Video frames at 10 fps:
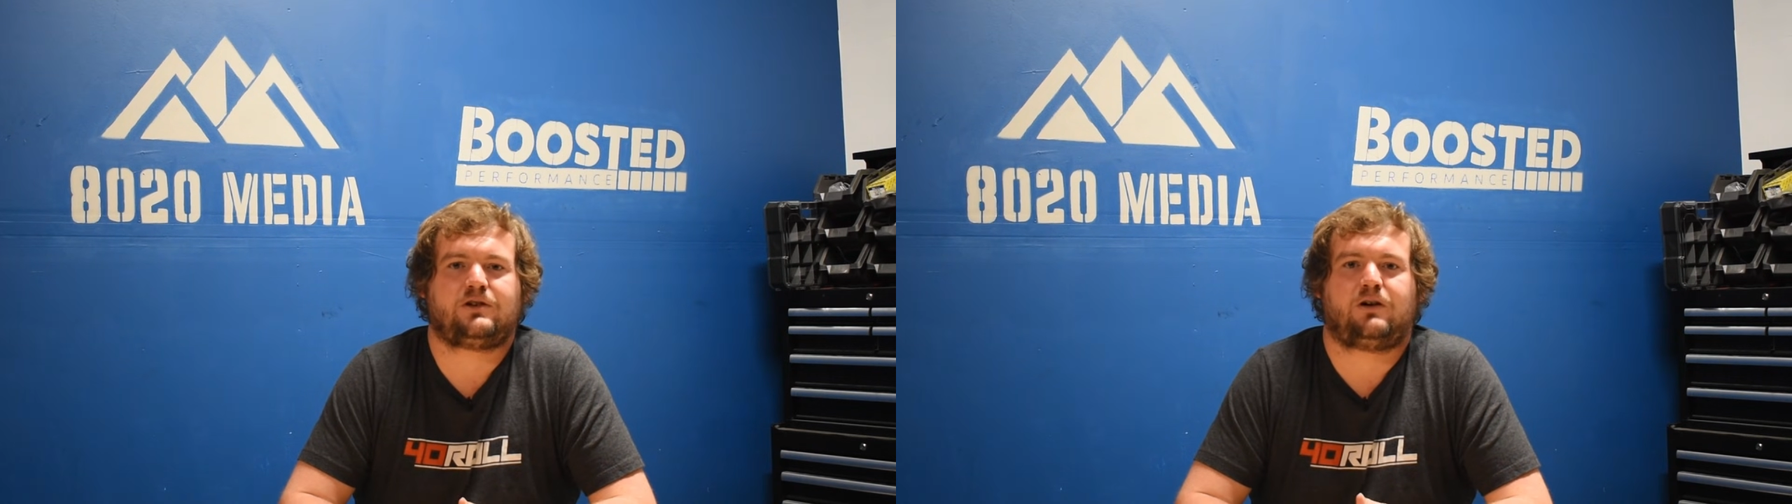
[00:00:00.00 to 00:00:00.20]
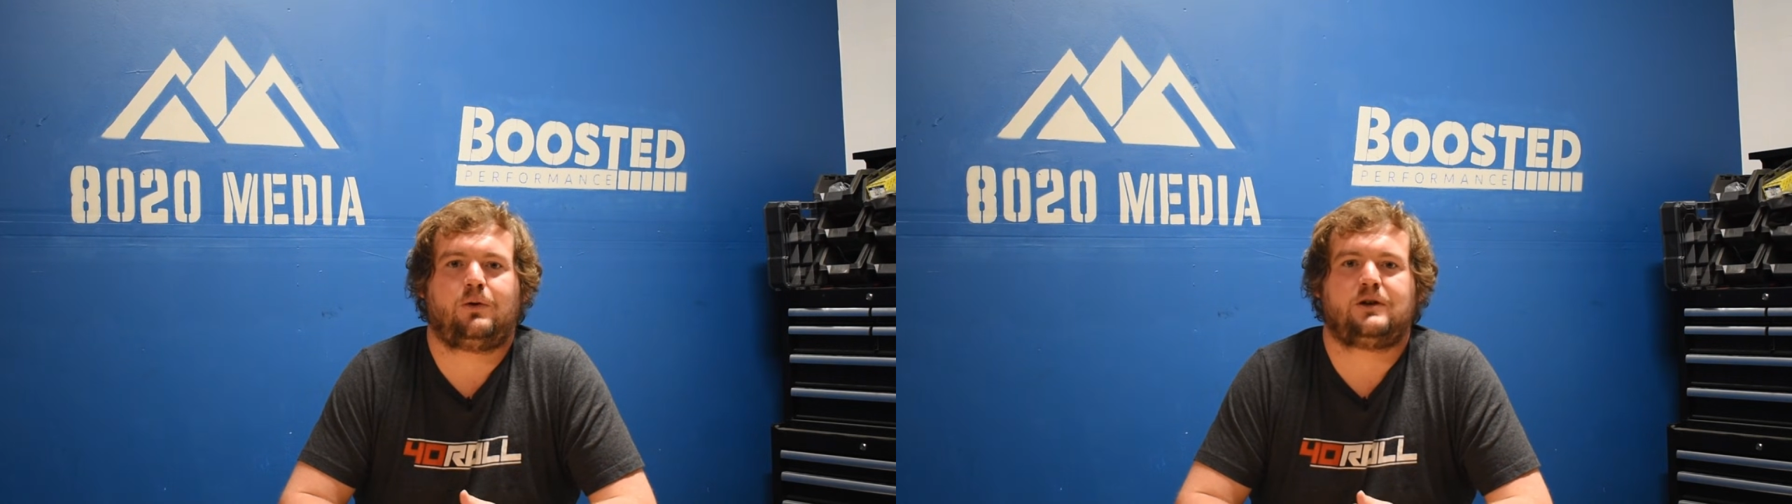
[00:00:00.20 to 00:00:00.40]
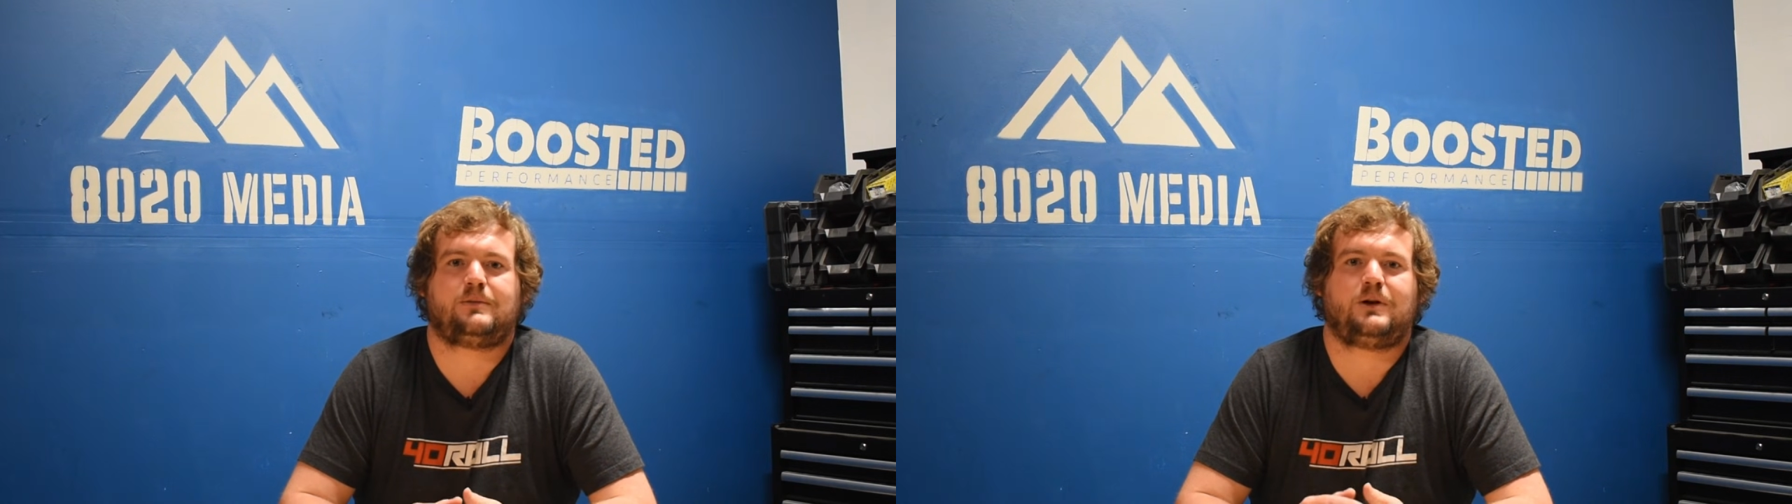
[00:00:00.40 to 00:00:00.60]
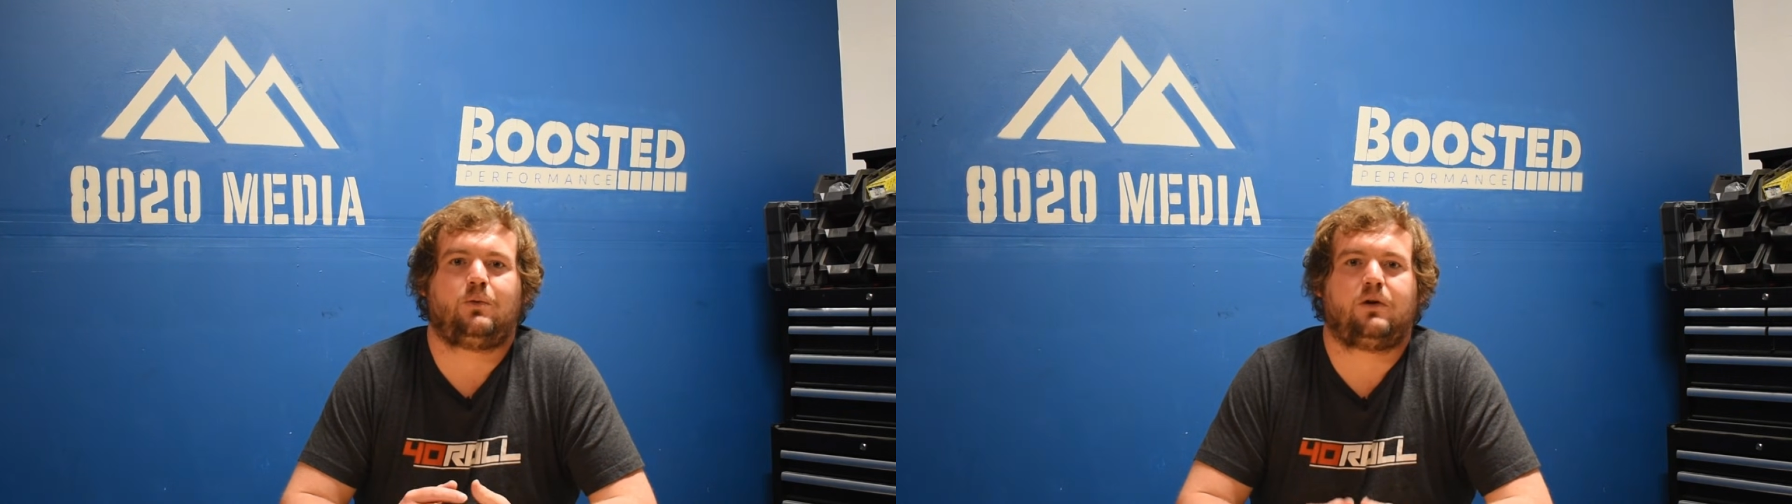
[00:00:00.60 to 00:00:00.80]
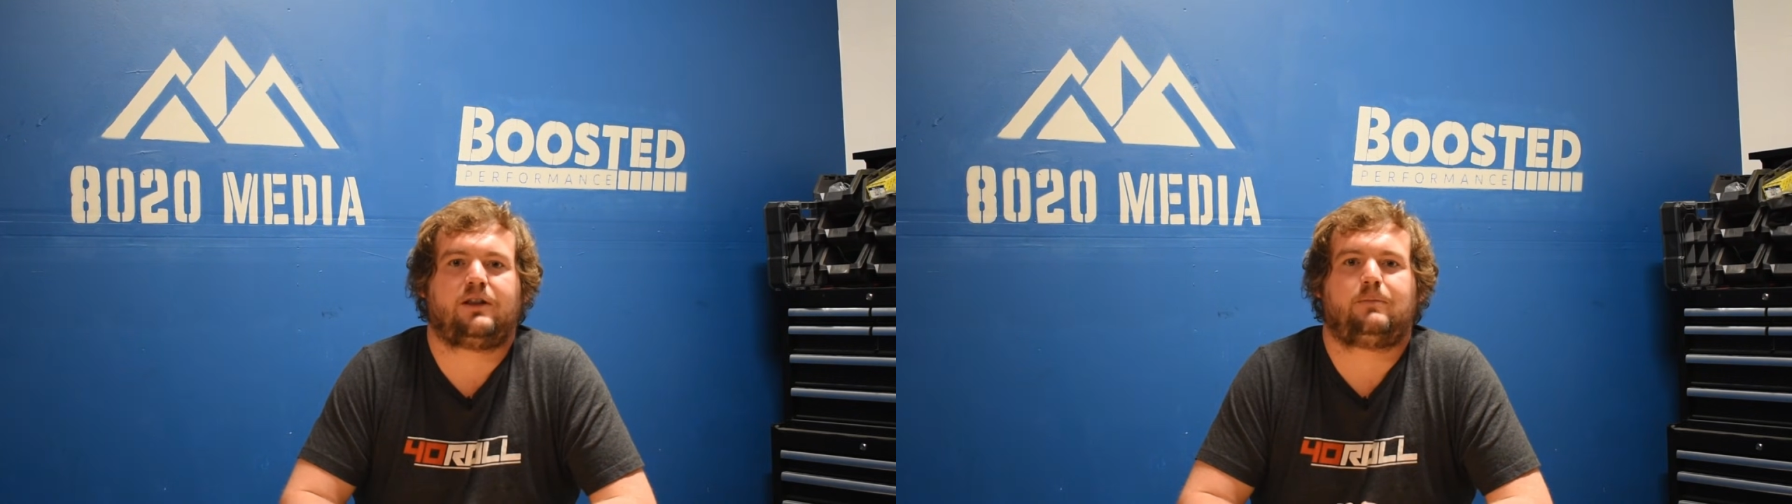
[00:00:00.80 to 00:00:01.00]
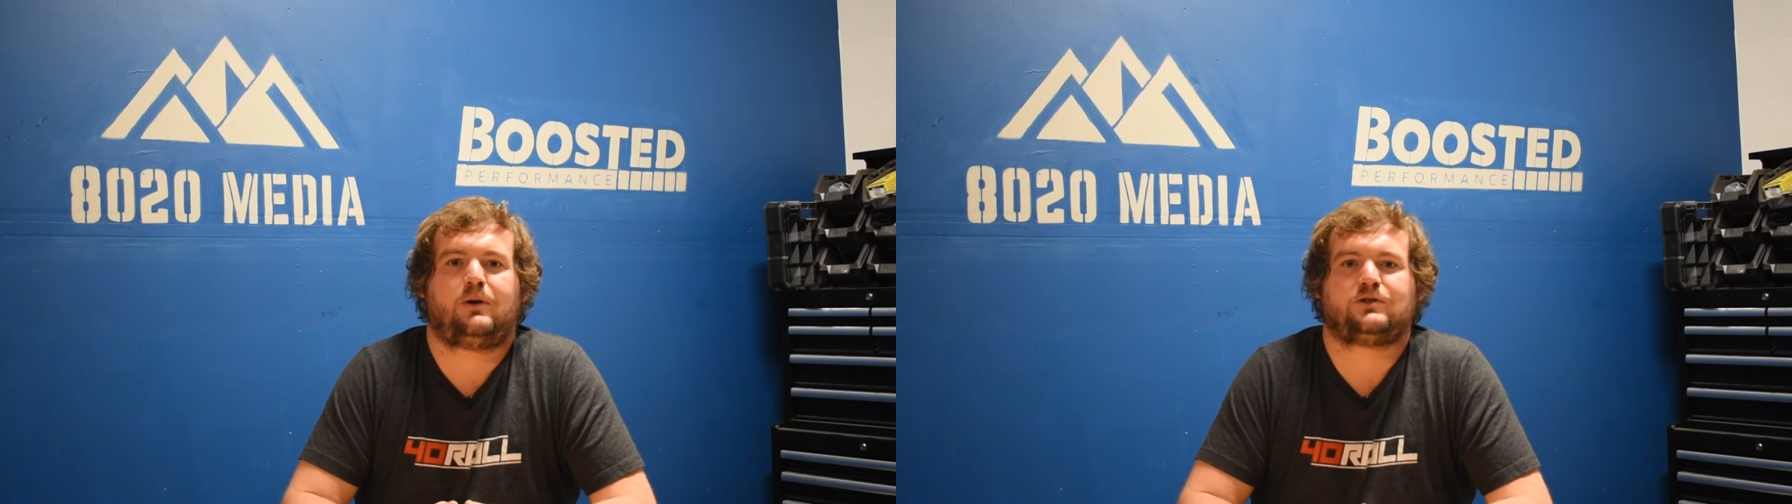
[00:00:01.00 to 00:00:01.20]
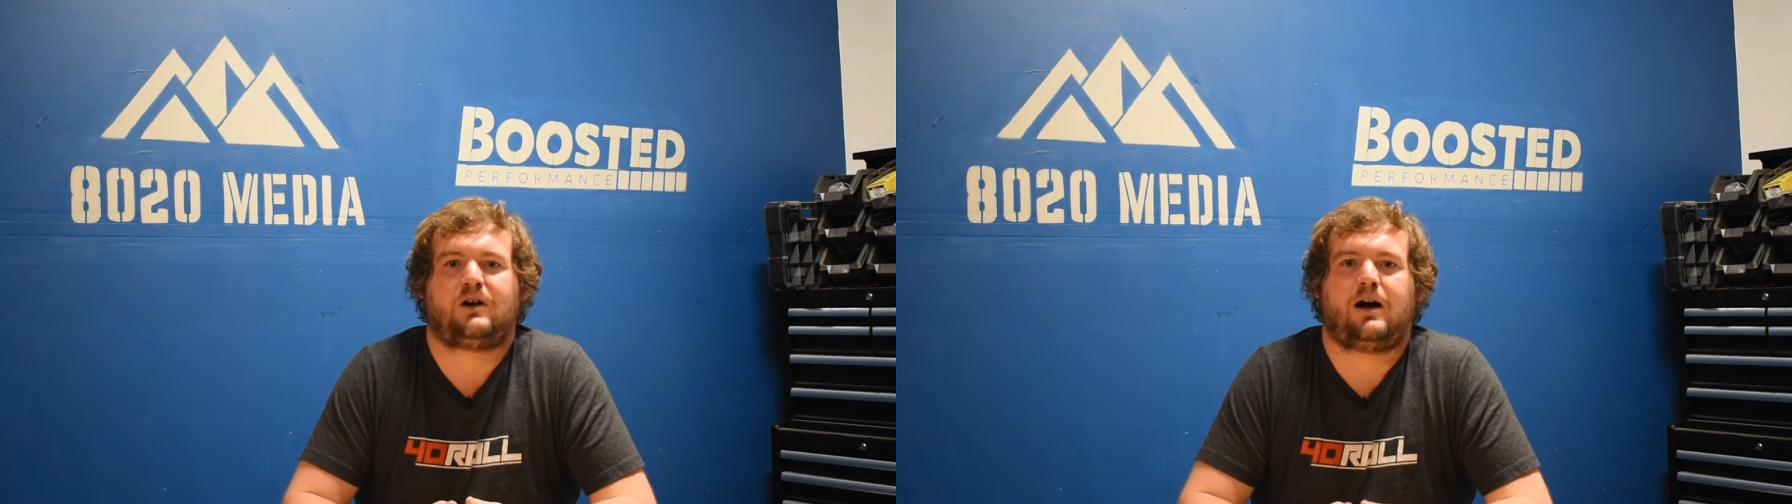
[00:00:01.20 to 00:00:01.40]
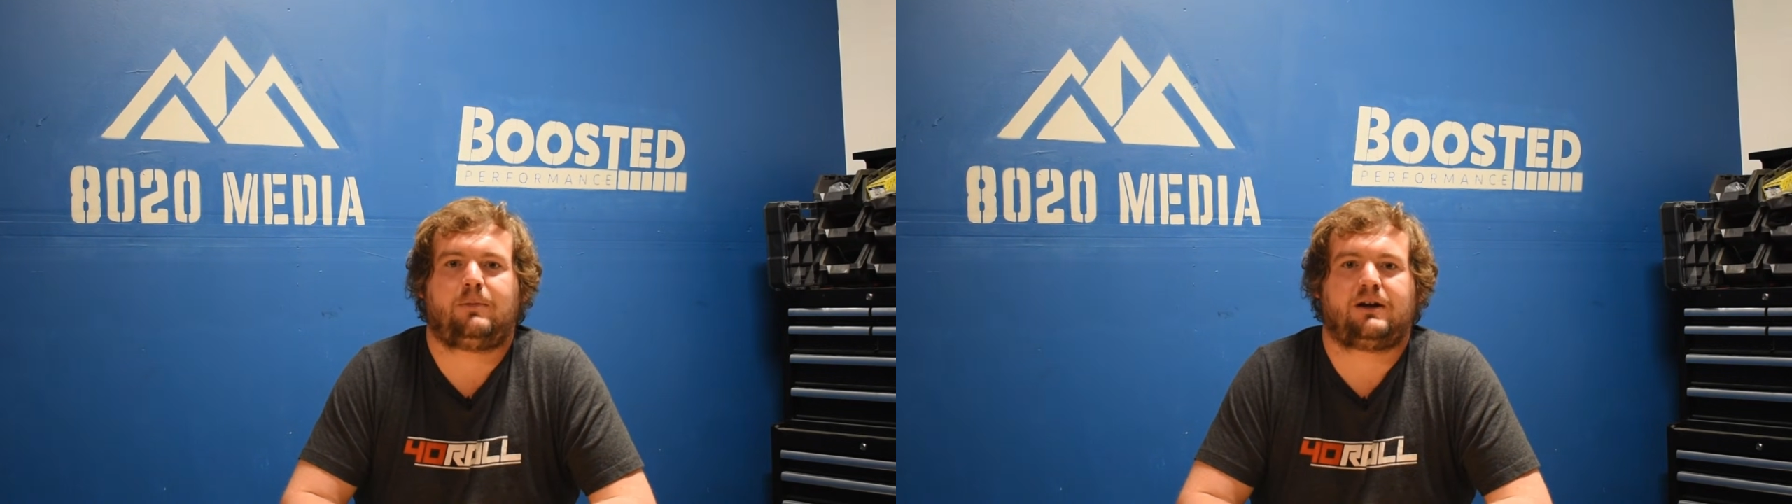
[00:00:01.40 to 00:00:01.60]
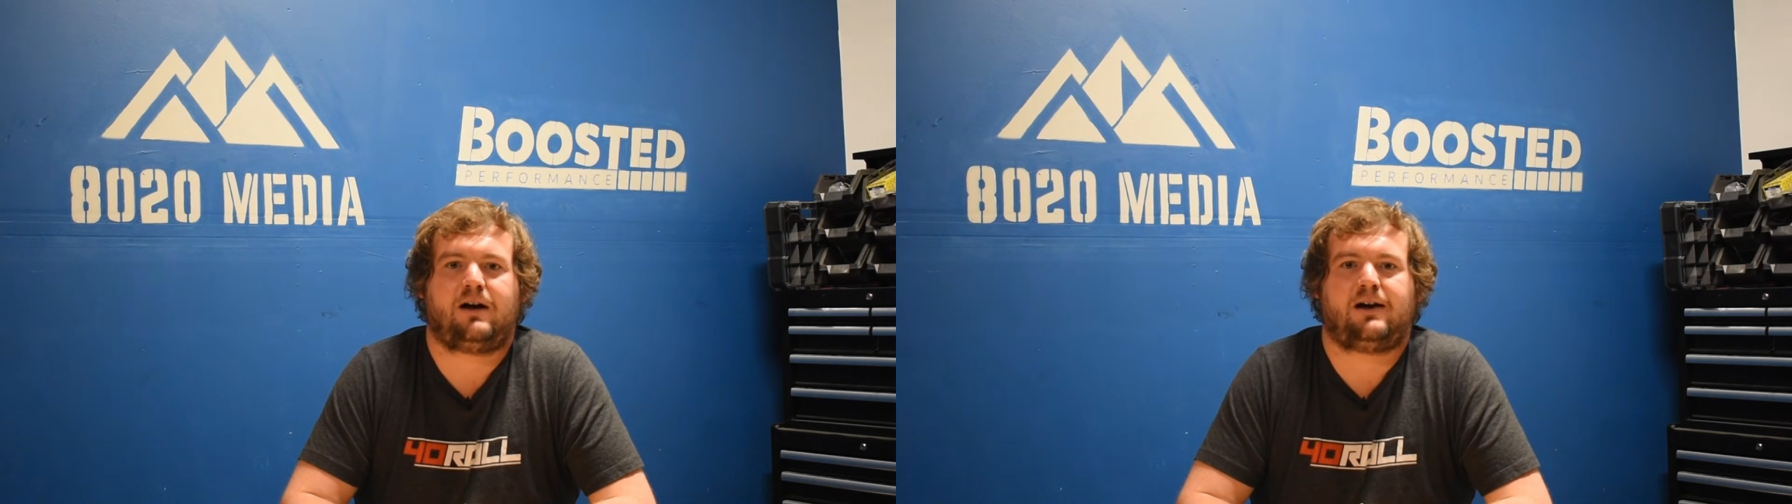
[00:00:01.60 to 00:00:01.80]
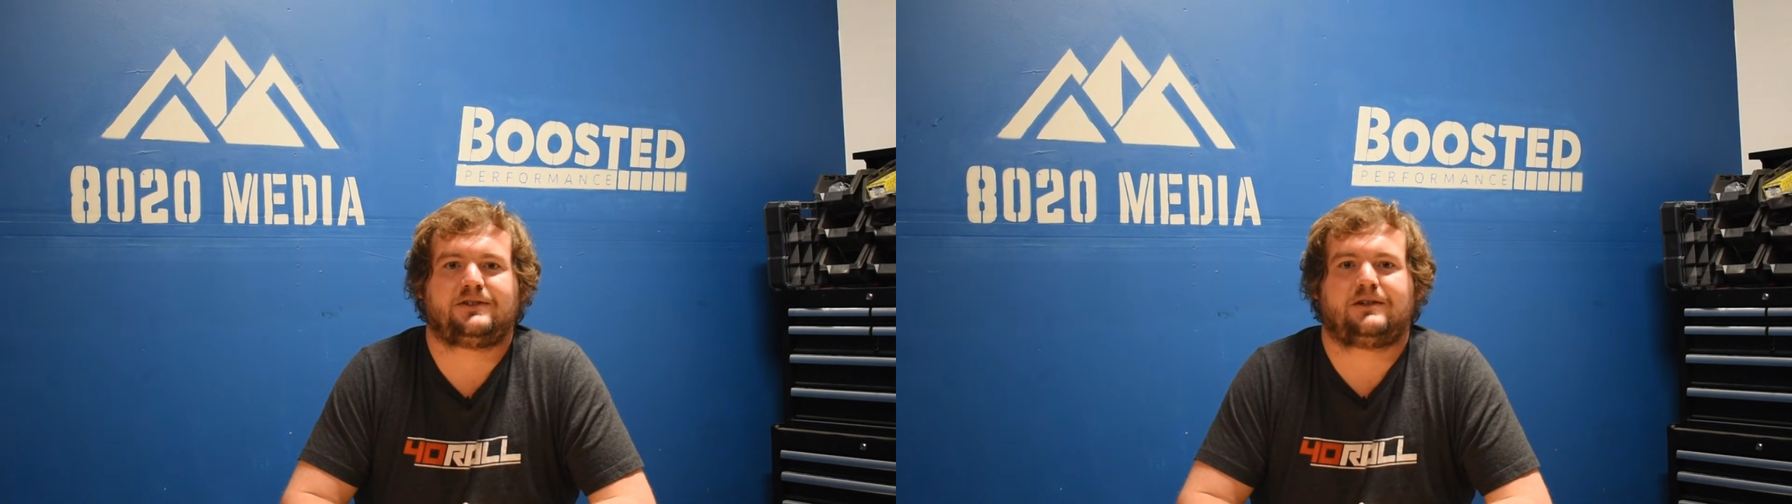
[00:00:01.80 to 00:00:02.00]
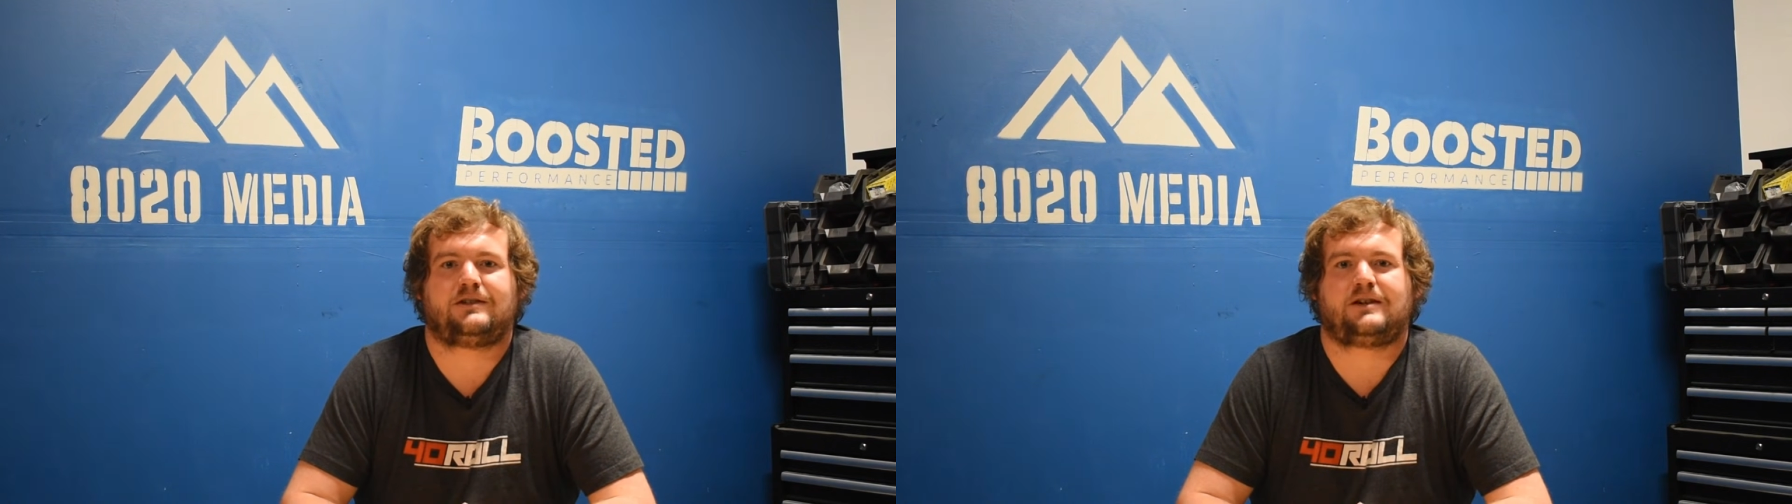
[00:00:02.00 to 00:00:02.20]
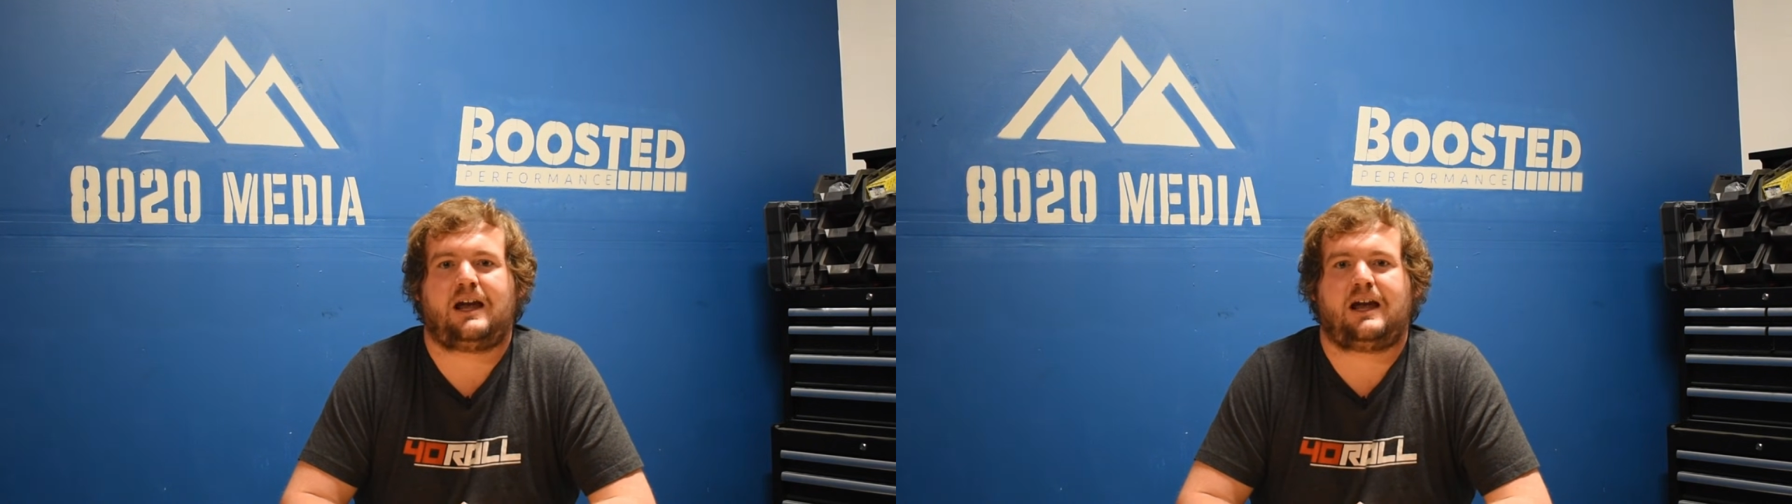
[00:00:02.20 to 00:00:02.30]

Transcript: are going to be one of the most common causes,